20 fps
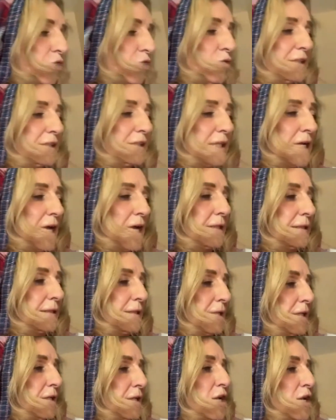
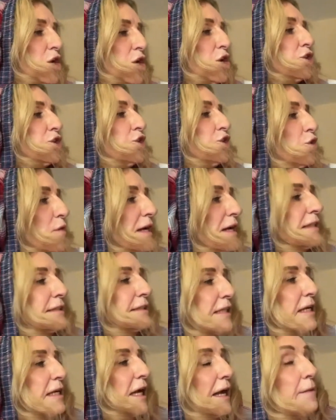USAID.
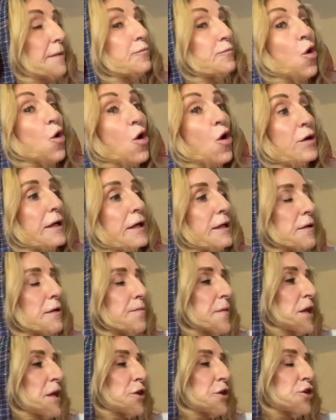I'm quoting,